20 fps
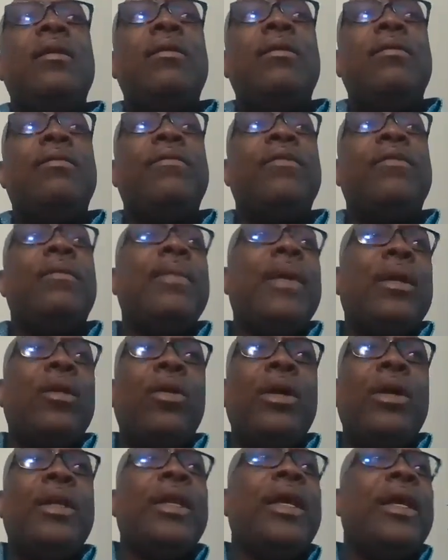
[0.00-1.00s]
from an
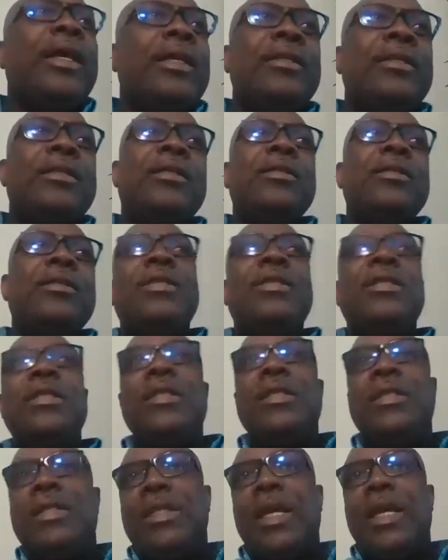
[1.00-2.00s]
online
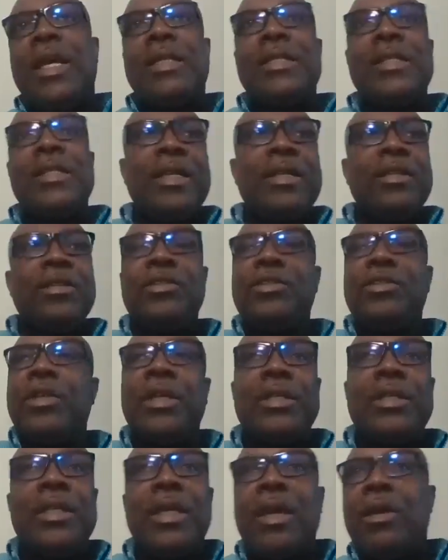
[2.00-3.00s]
institution as an
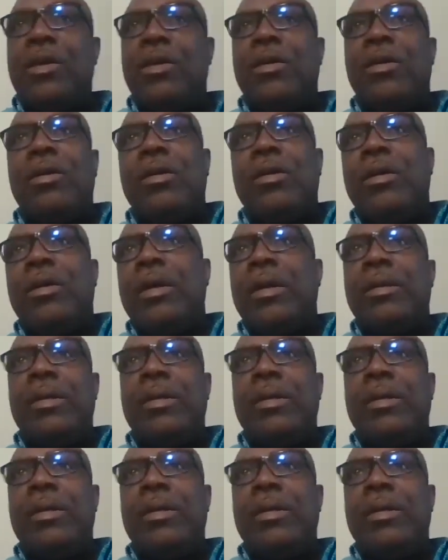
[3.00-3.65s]
instructor or